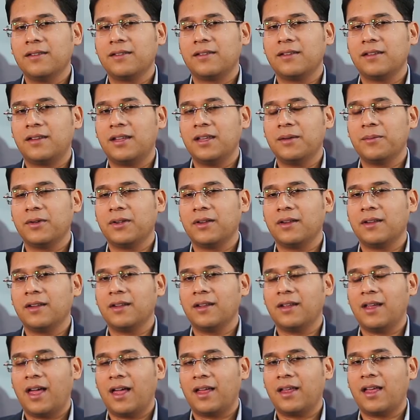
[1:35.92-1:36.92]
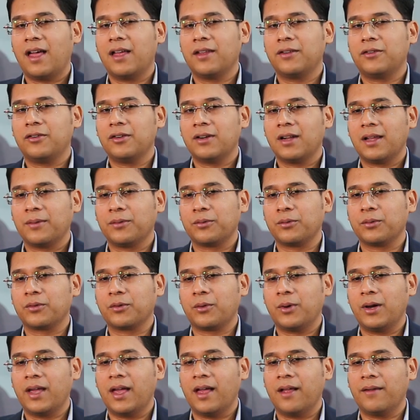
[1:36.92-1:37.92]
The team at uh, Astrolabs was
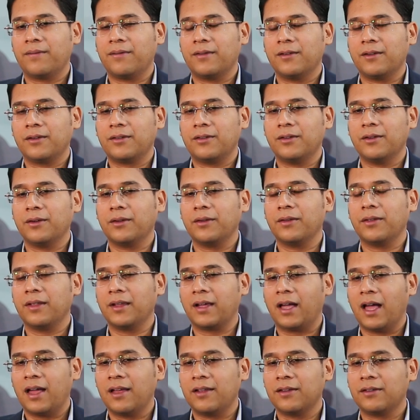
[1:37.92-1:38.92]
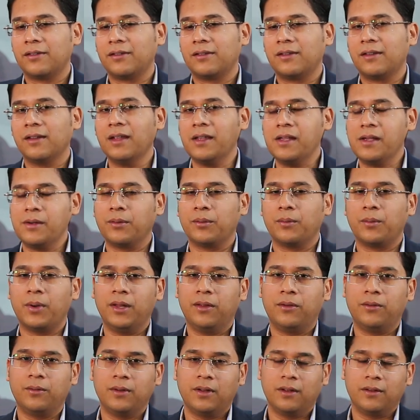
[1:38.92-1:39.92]
quite helpful. So the guys even
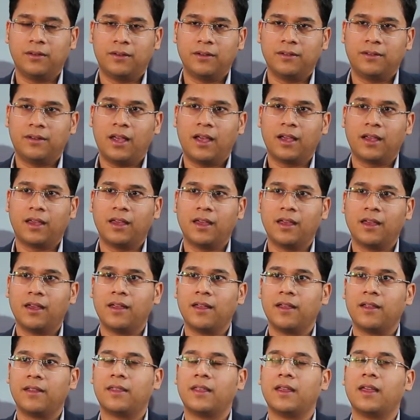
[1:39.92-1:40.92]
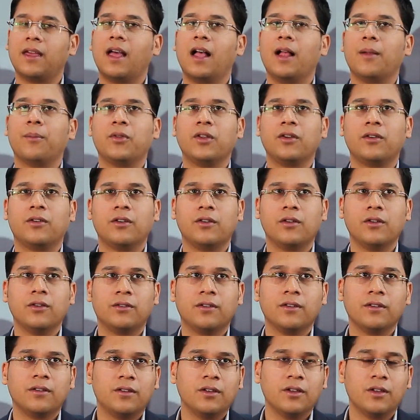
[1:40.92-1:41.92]
went with us to Sagia, they helped
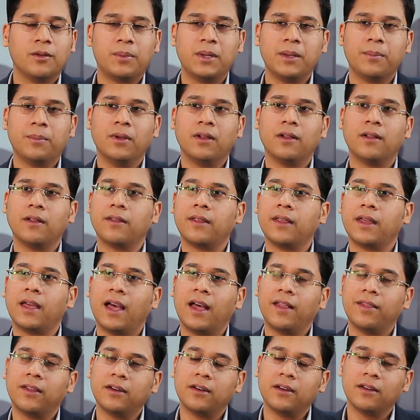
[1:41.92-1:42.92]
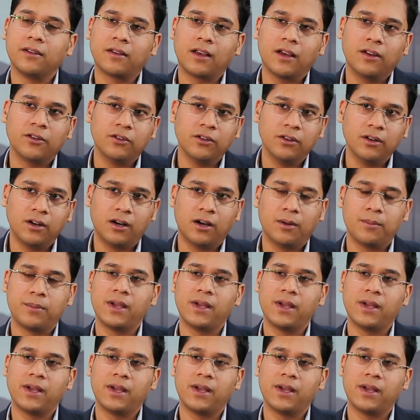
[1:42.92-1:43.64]
introduce us to the people, they had the discussion on our